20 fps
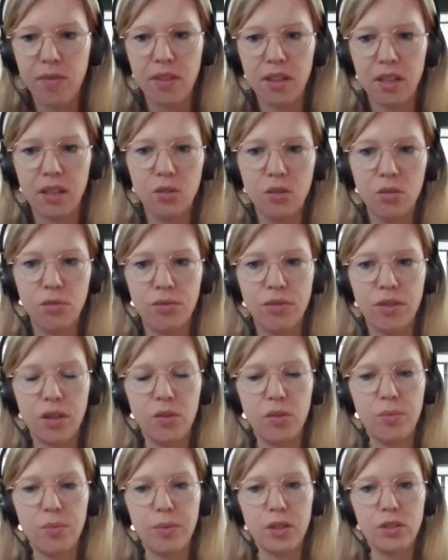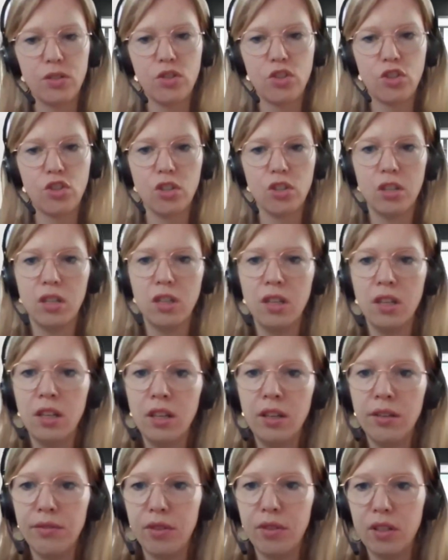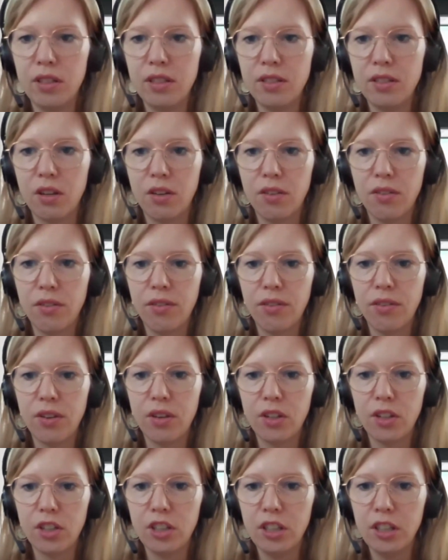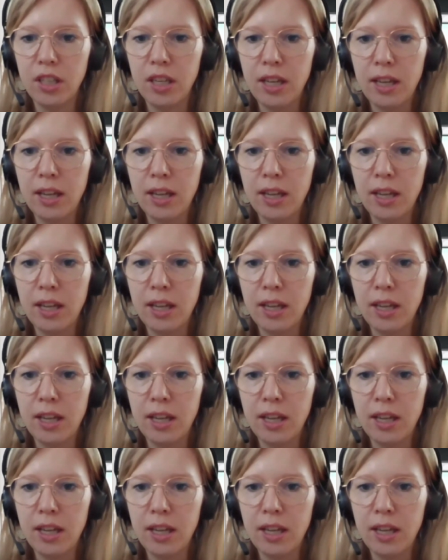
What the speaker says: thank you very much for this answer.